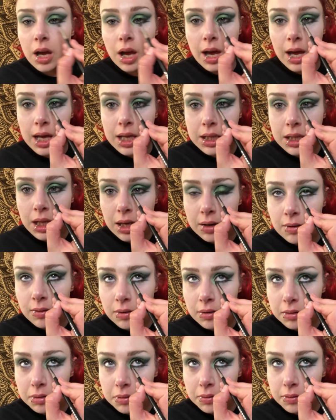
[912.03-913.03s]
And then
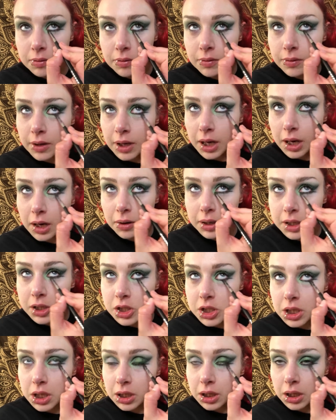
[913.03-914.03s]
very
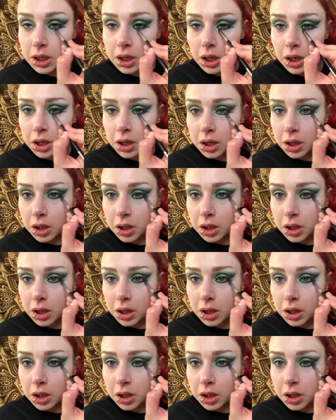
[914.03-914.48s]
gently